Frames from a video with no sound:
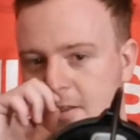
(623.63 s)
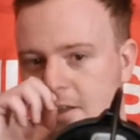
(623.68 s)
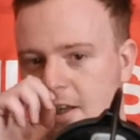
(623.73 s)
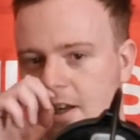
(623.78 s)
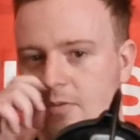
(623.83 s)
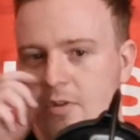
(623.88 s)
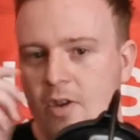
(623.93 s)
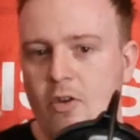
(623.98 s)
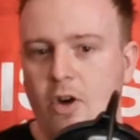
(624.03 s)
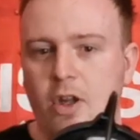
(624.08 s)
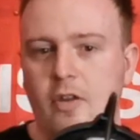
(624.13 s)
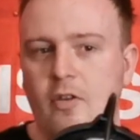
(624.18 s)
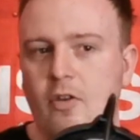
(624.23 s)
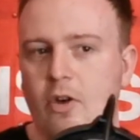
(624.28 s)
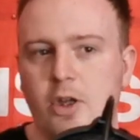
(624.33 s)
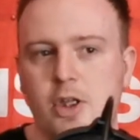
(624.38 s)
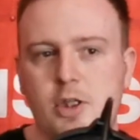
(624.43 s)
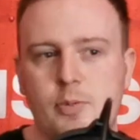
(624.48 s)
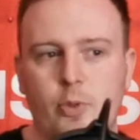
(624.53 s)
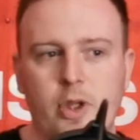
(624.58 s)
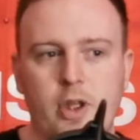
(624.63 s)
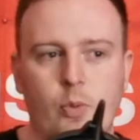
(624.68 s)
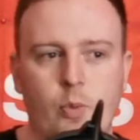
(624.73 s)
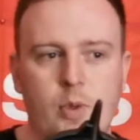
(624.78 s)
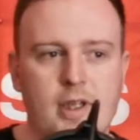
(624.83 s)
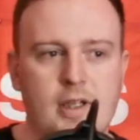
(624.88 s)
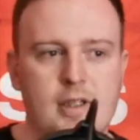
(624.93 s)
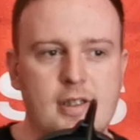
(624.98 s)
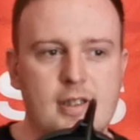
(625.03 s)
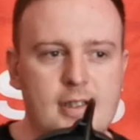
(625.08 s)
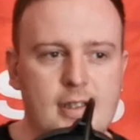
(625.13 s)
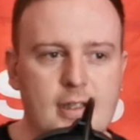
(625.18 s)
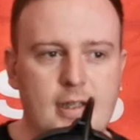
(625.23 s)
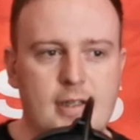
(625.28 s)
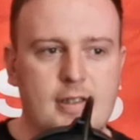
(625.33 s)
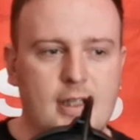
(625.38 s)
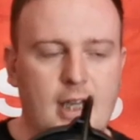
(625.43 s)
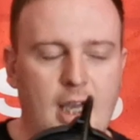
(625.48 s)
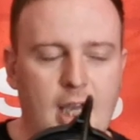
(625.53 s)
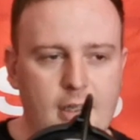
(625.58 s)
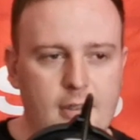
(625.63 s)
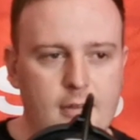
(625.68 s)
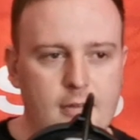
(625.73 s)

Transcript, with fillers: you know, you've got, to, you got to exploit the weaknesses in the side. Yeah.